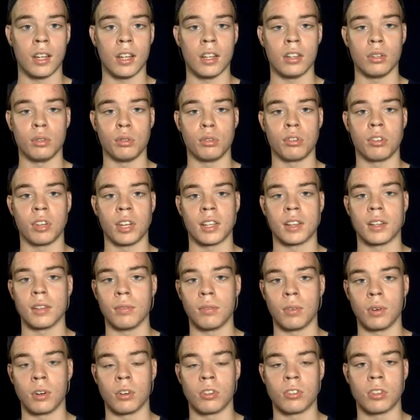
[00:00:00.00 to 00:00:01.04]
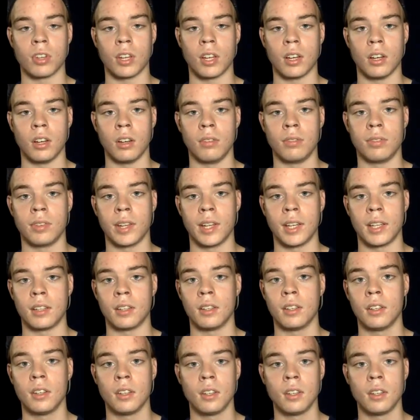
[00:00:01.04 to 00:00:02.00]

and there's like the verse of like